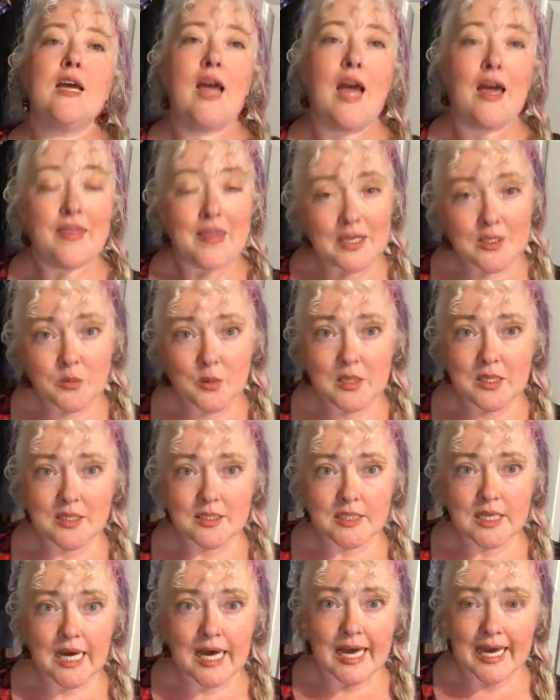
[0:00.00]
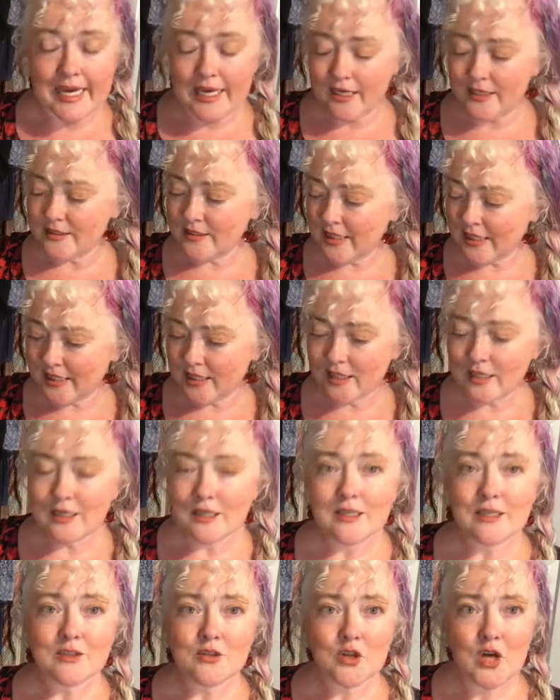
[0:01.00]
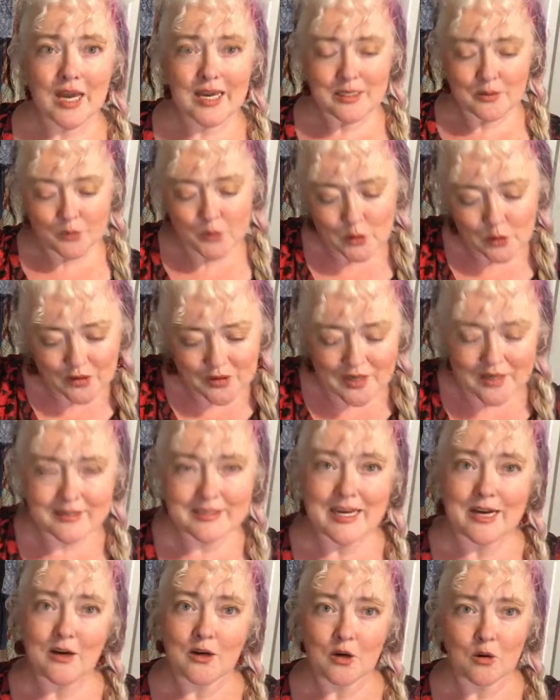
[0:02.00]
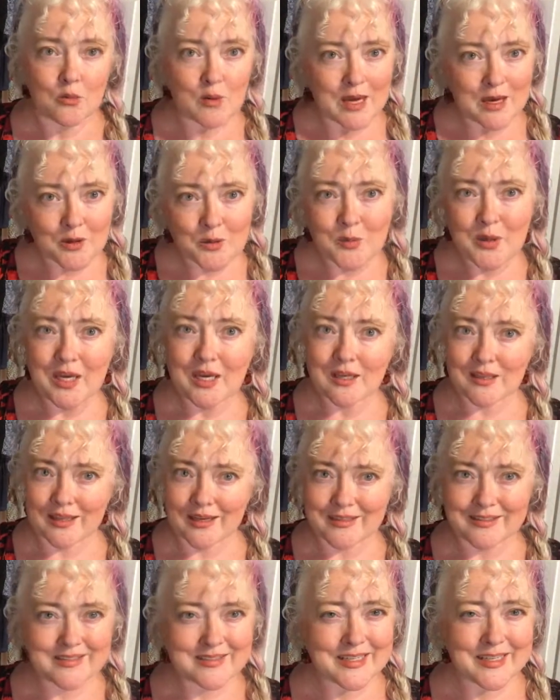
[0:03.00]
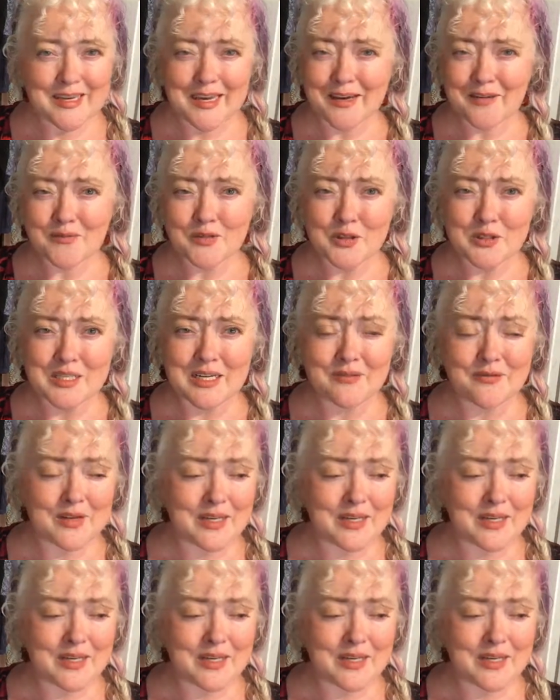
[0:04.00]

And that's when this guy, he's like trying to pull things out around me and like digging for stuff.